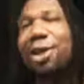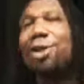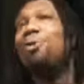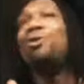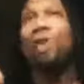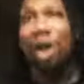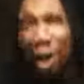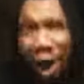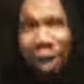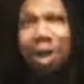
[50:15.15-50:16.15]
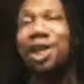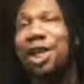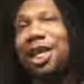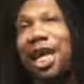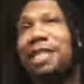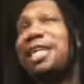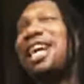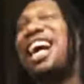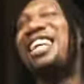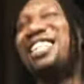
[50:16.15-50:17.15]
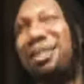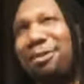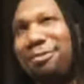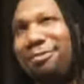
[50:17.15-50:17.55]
use your culture as a condom.